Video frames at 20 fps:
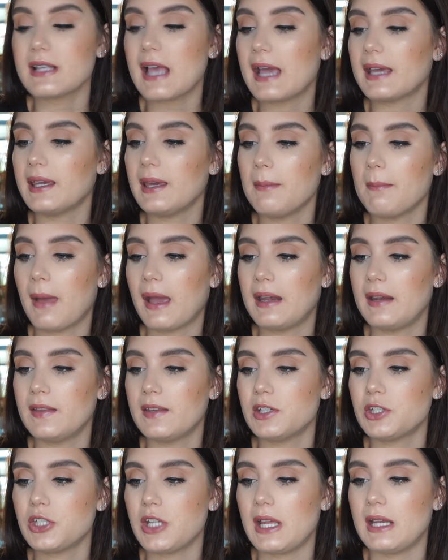I get mine in
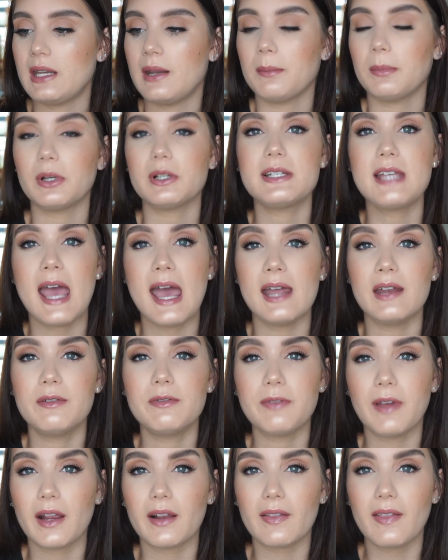the shade number 10,
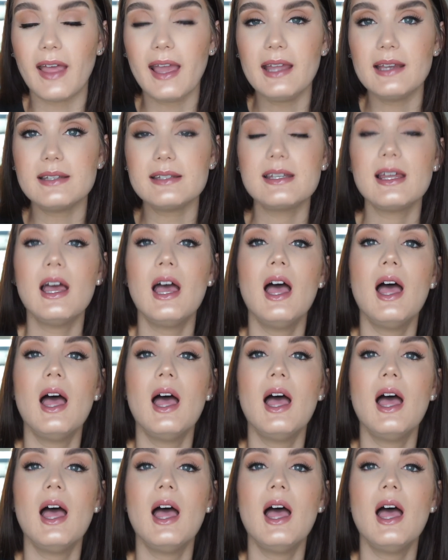Fair Light.